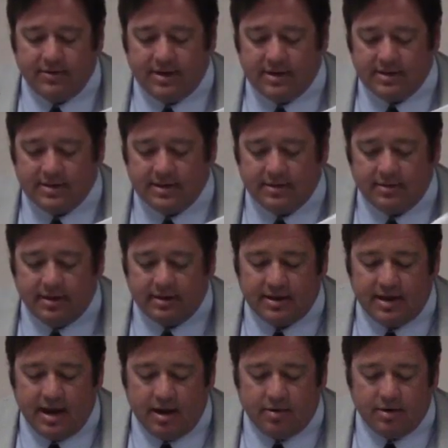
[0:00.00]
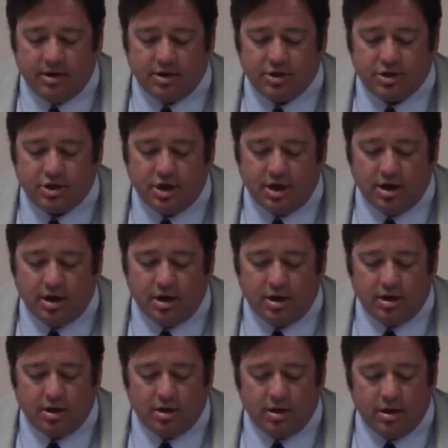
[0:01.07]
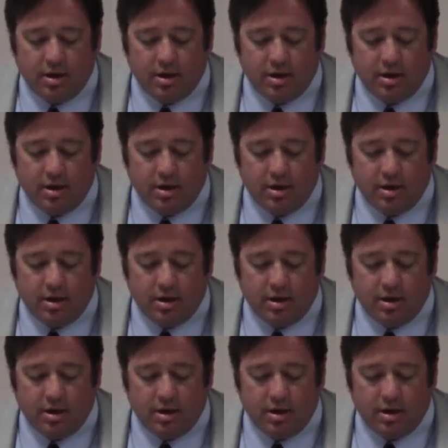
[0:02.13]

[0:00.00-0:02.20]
VNC to elect an outreach chair.